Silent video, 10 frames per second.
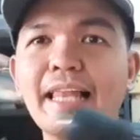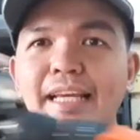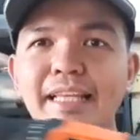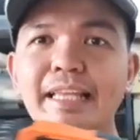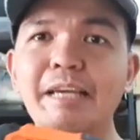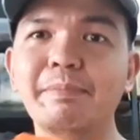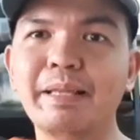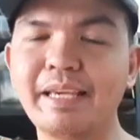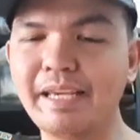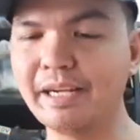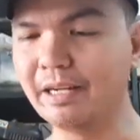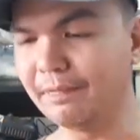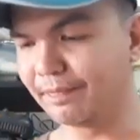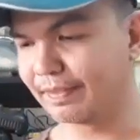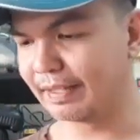I like the labeling
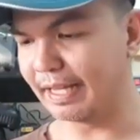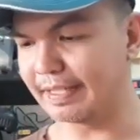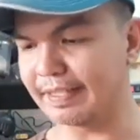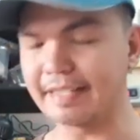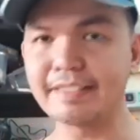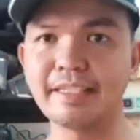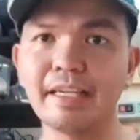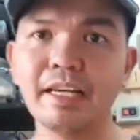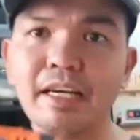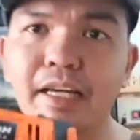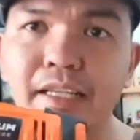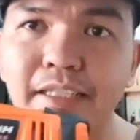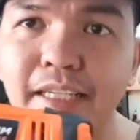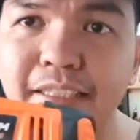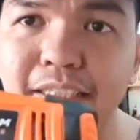here. It says
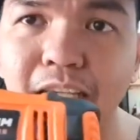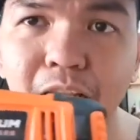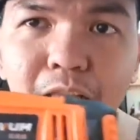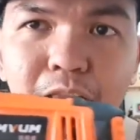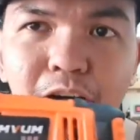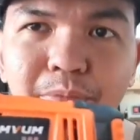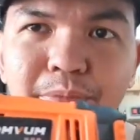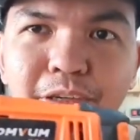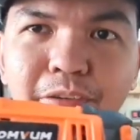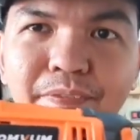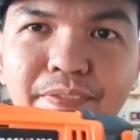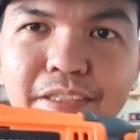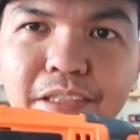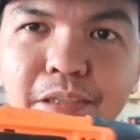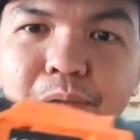just Lomvum.
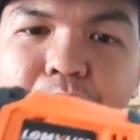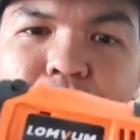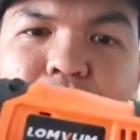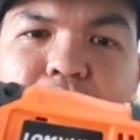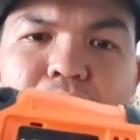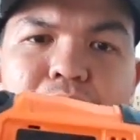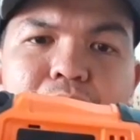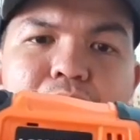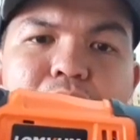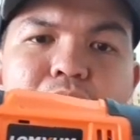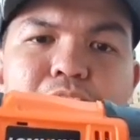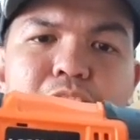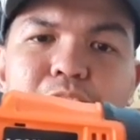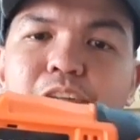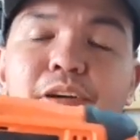So
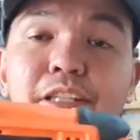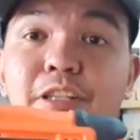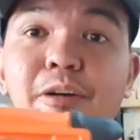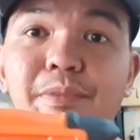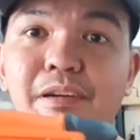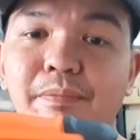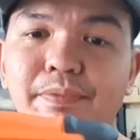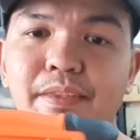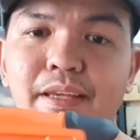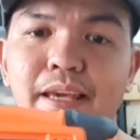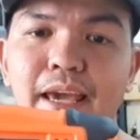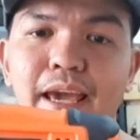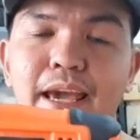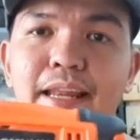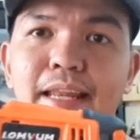you know it's Lomvum.
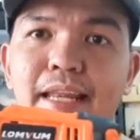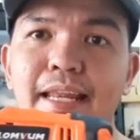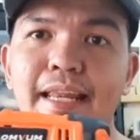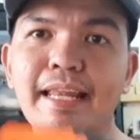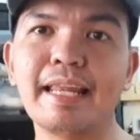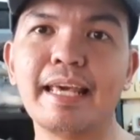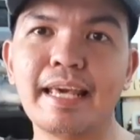And